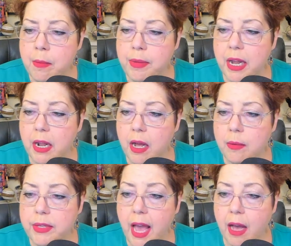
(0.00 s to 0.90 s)
But
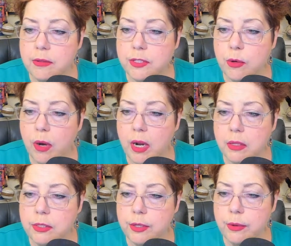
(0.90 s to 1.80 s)
so what I'll
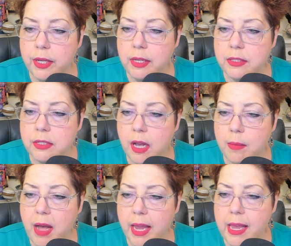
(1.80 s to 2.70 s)
do is,
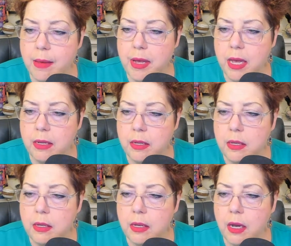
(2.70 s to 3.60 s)
hi, Emma.
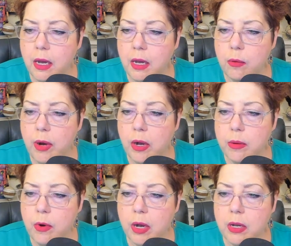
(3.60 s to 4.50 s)

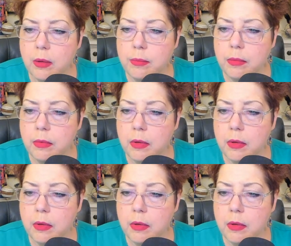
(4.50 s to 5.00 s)
Welcome.